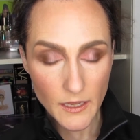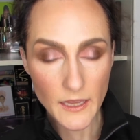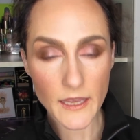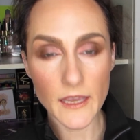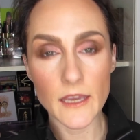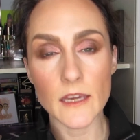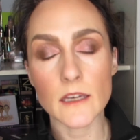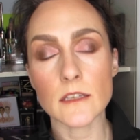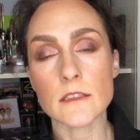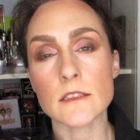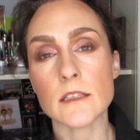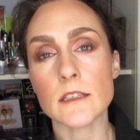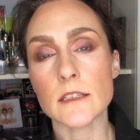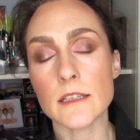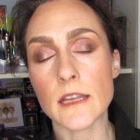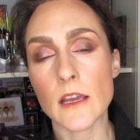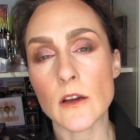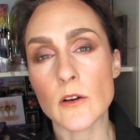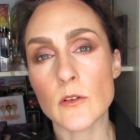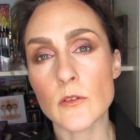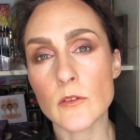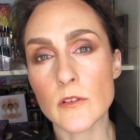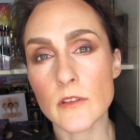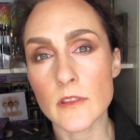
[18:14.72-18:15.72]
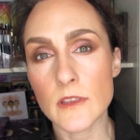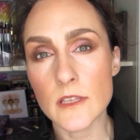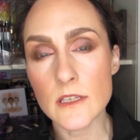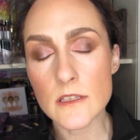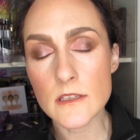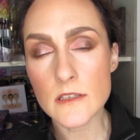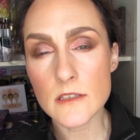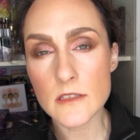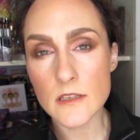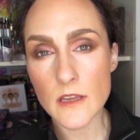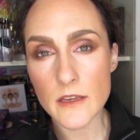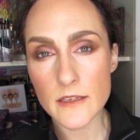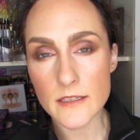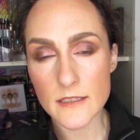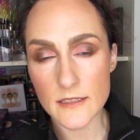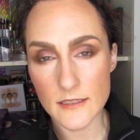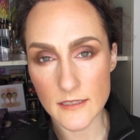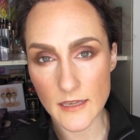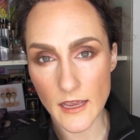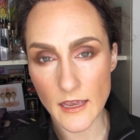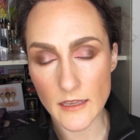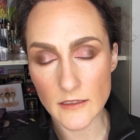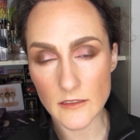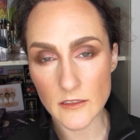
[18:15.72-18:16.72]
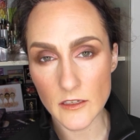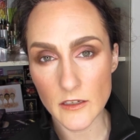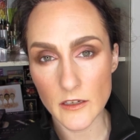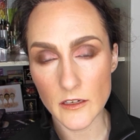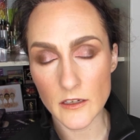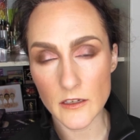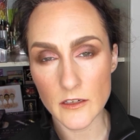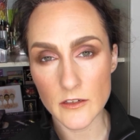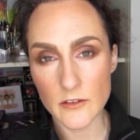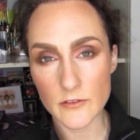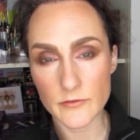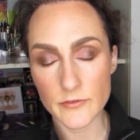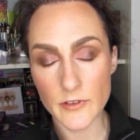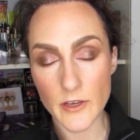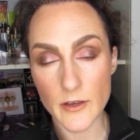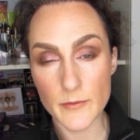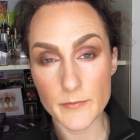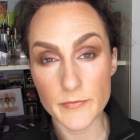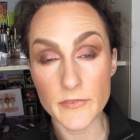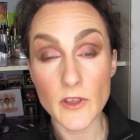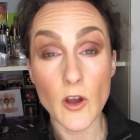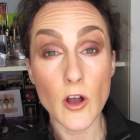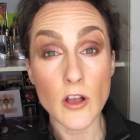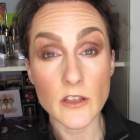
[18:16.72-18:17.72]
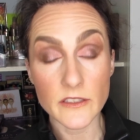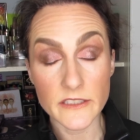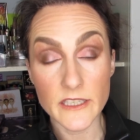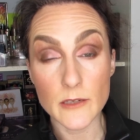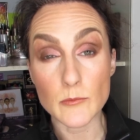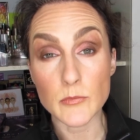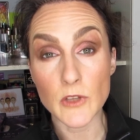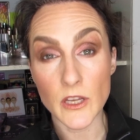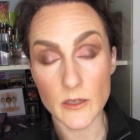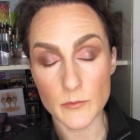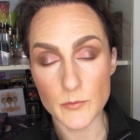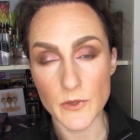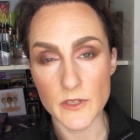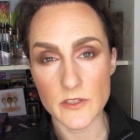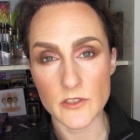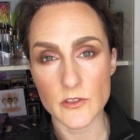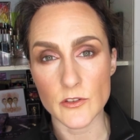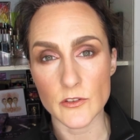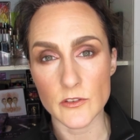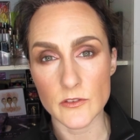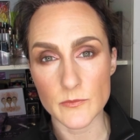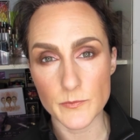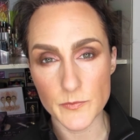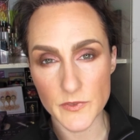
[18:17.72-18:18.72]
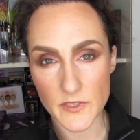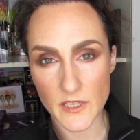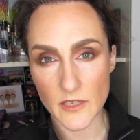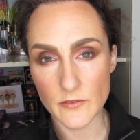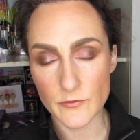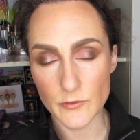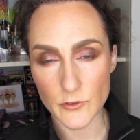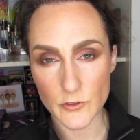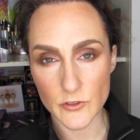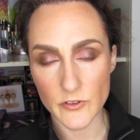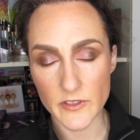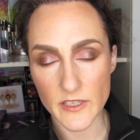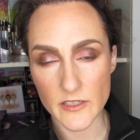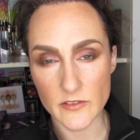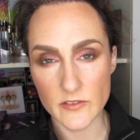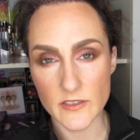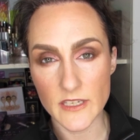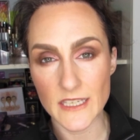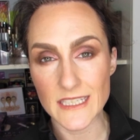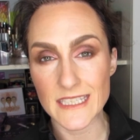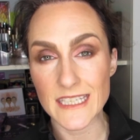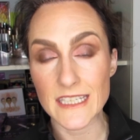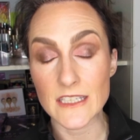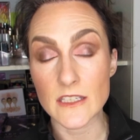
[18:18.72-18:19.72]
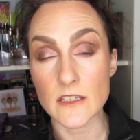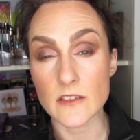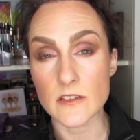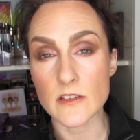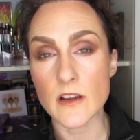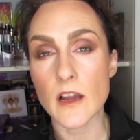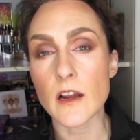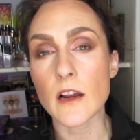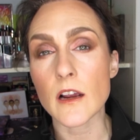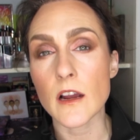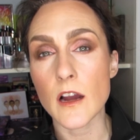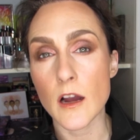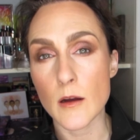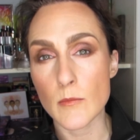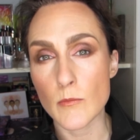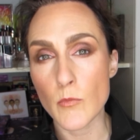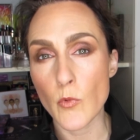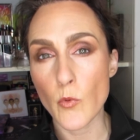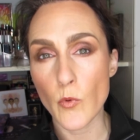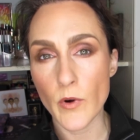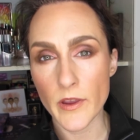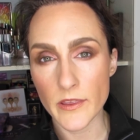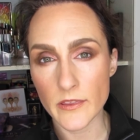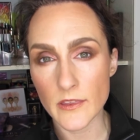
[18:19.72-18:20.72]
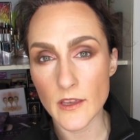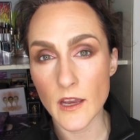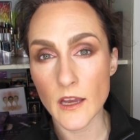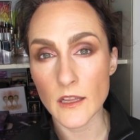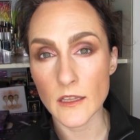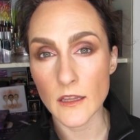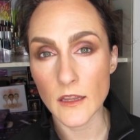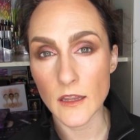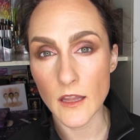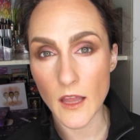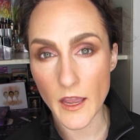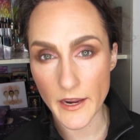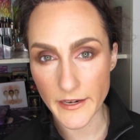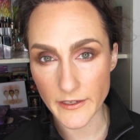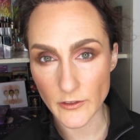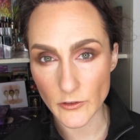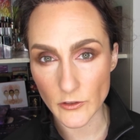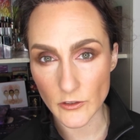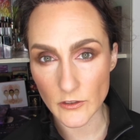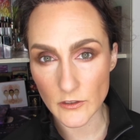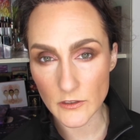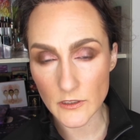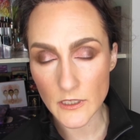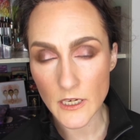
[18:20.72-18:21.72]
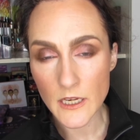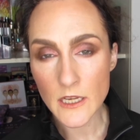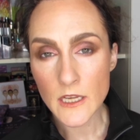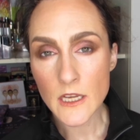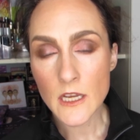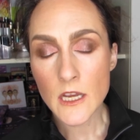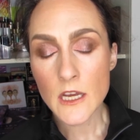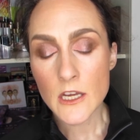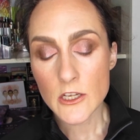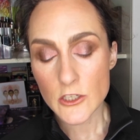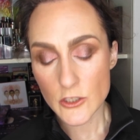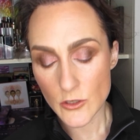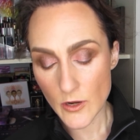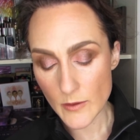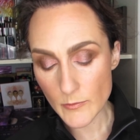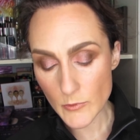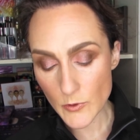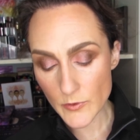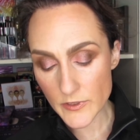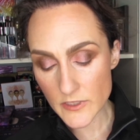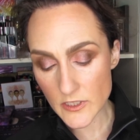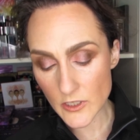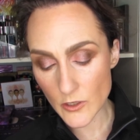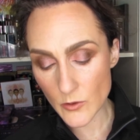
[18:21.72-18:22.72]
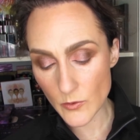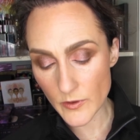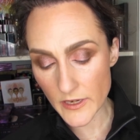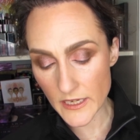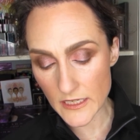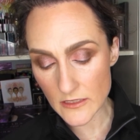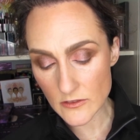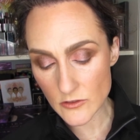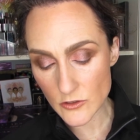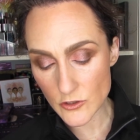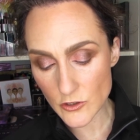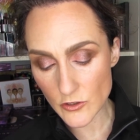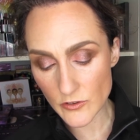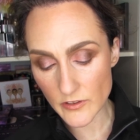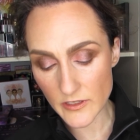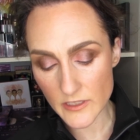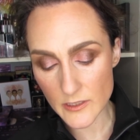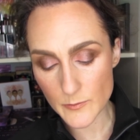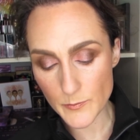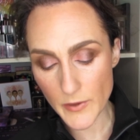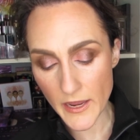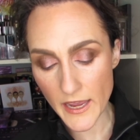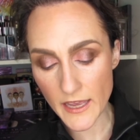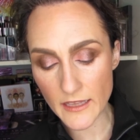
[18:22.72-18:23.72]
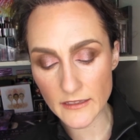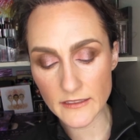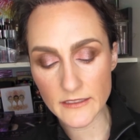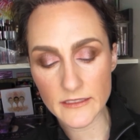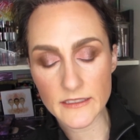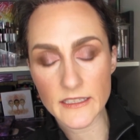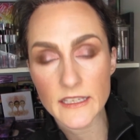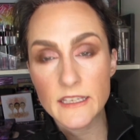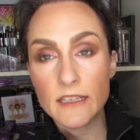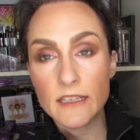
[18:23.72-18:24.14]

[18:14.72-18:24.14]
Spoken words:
And now this set of the Holiday Blockbuster set for 2019 does not come with a liner. So I'm going to go into this palette,